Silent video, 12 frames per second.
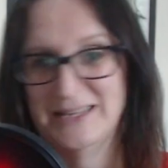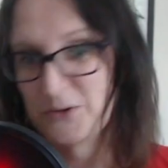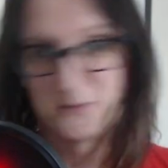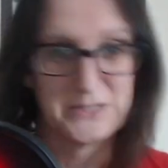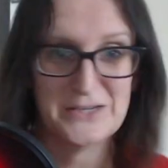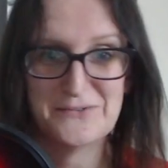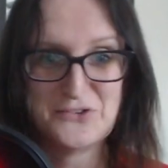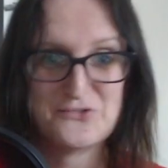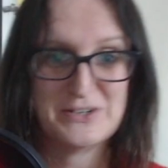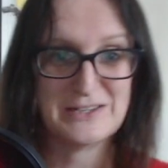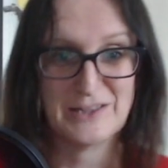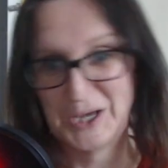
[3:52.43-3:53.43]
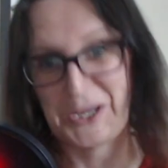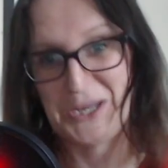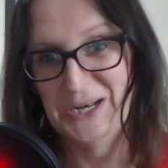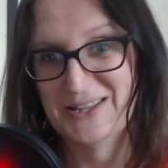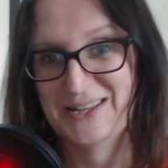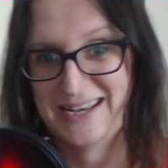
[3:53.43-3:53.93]
observatories looking
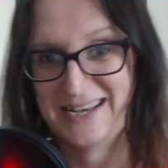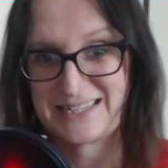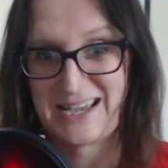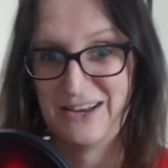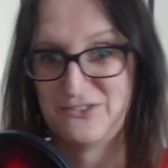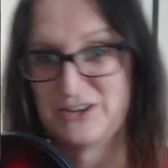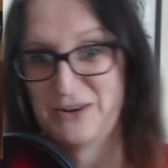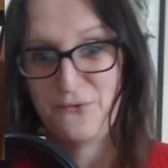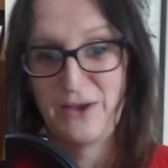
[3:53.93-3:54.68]
at the night sky and trying